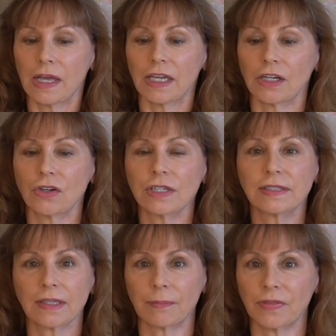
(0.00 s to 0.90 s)
here
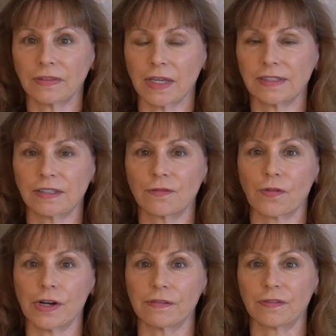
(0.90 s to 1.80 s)
is something that's in
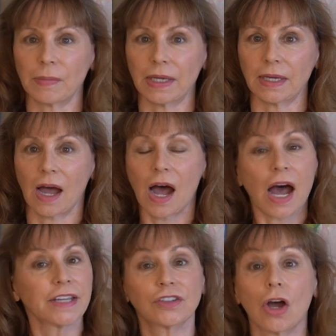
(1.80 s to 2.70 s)
front of me.
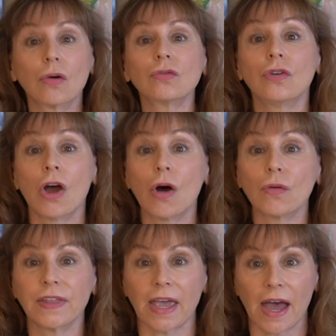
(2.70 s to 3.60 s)
I don't
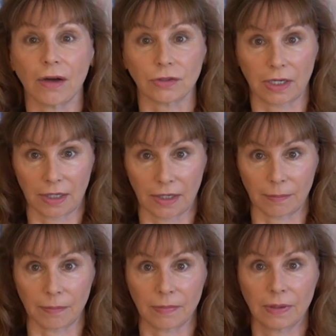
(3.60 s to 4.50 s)
know the
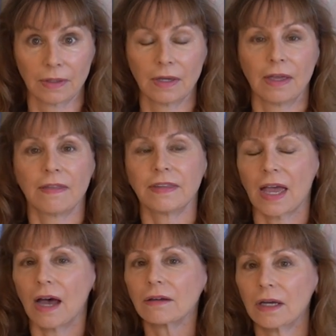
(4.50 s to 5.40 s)
outcome. The
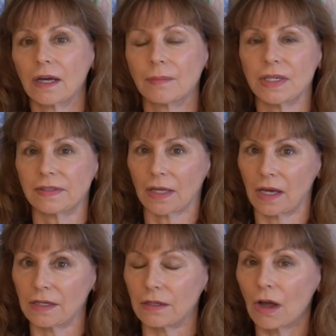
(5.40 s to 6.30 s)
outcome is
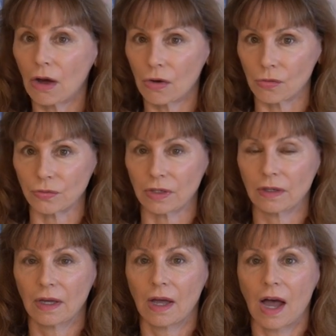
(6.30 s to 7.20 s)
unknown.
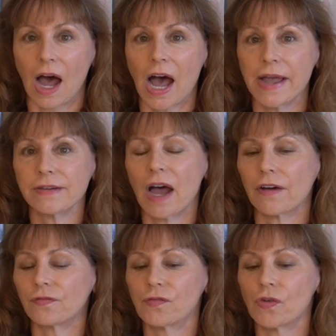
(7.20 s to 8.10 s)
I'm
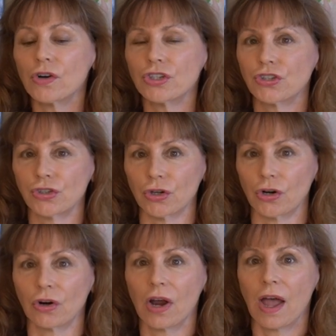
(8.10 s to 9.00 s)
not for
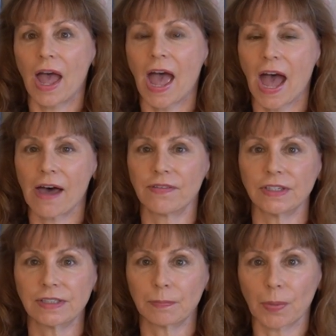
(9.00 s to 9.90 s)
sure how
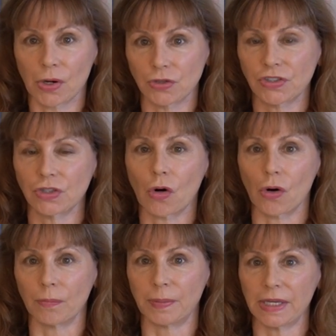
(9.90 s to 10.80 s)
this person
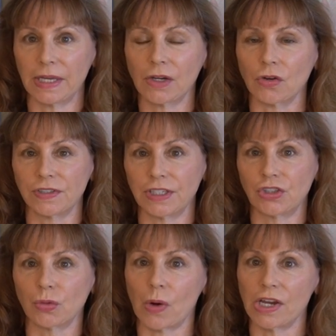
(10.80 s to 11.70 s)
or being or
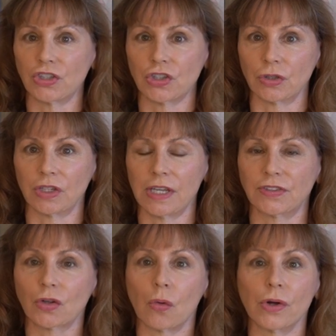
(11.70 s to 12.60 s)
situation
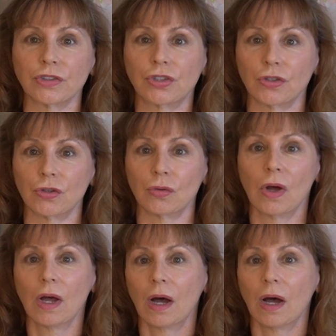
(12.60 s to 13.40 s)
is going to